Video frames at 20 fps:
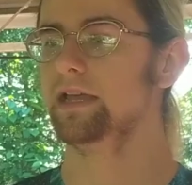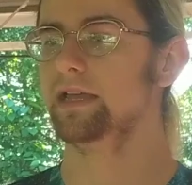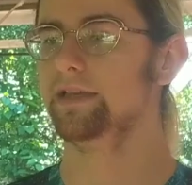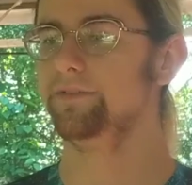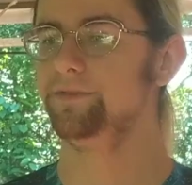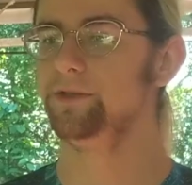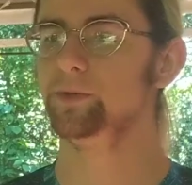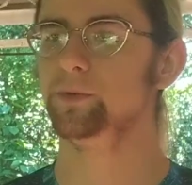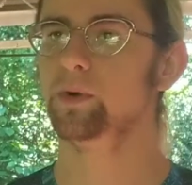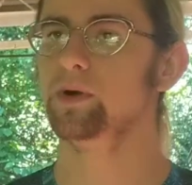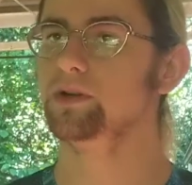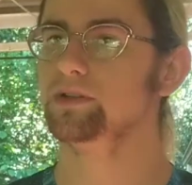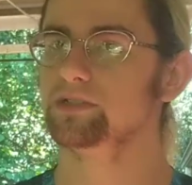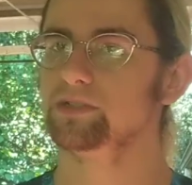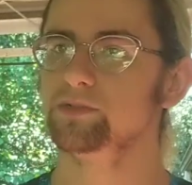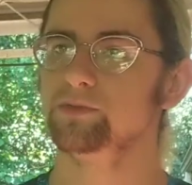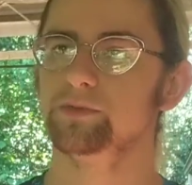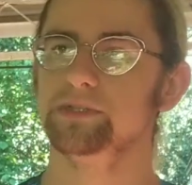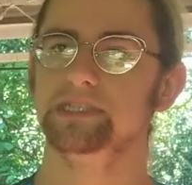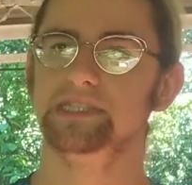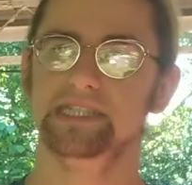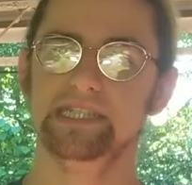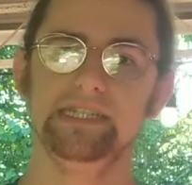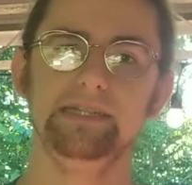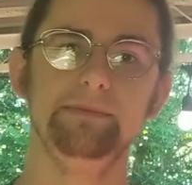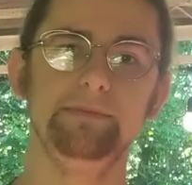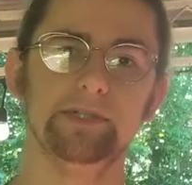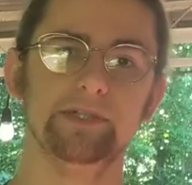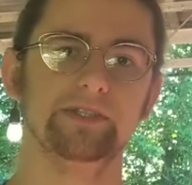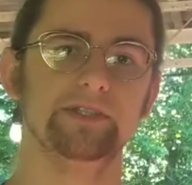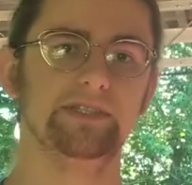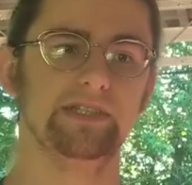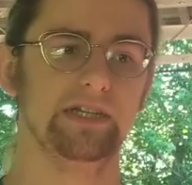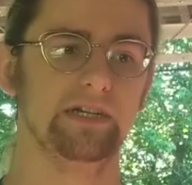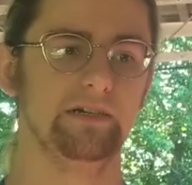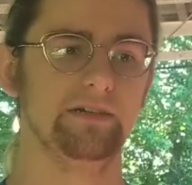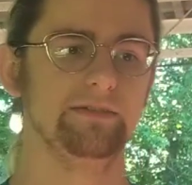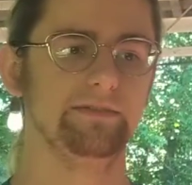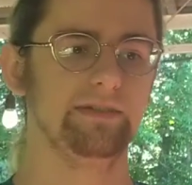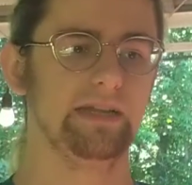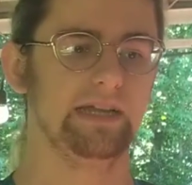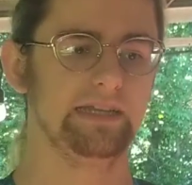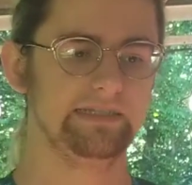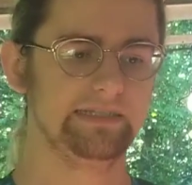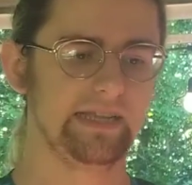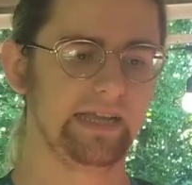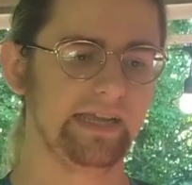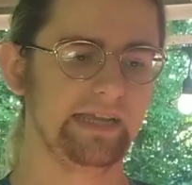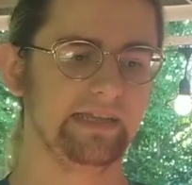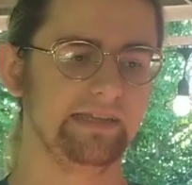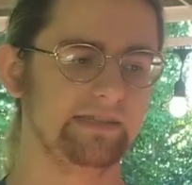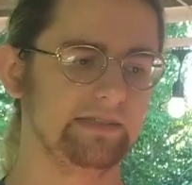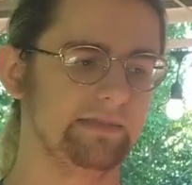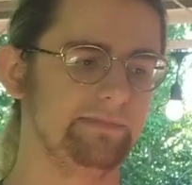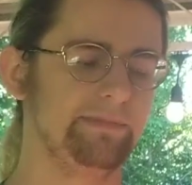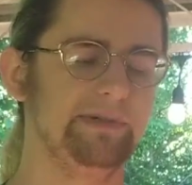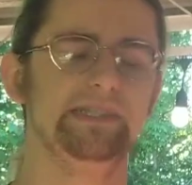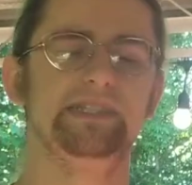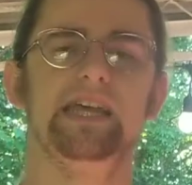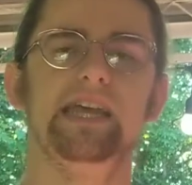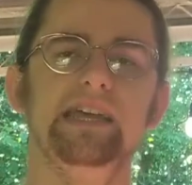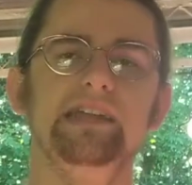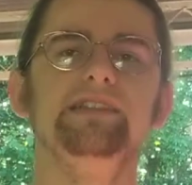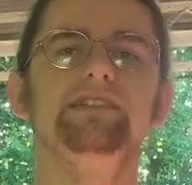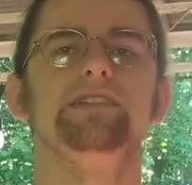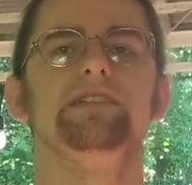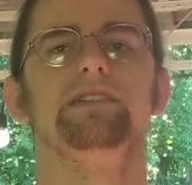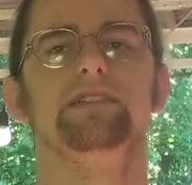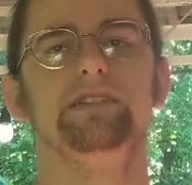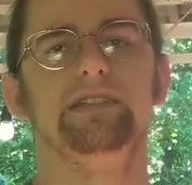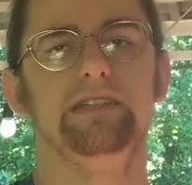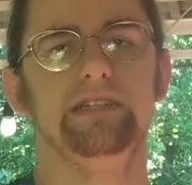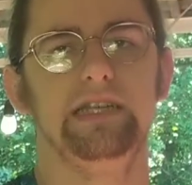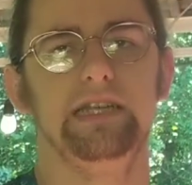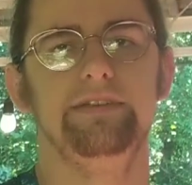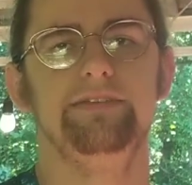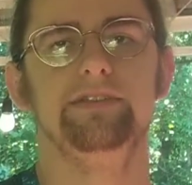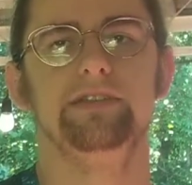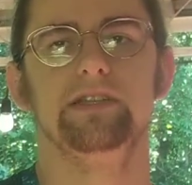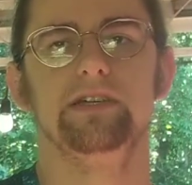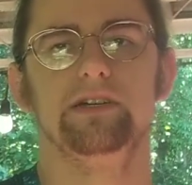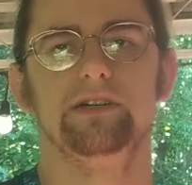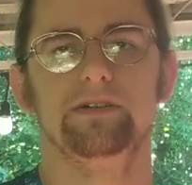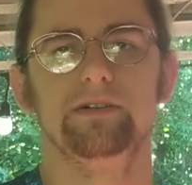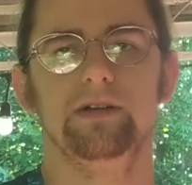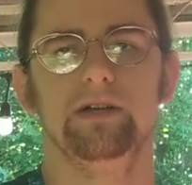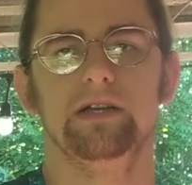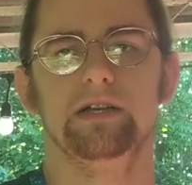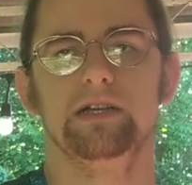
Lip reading: If you want to redeem yourself and take potentially, even though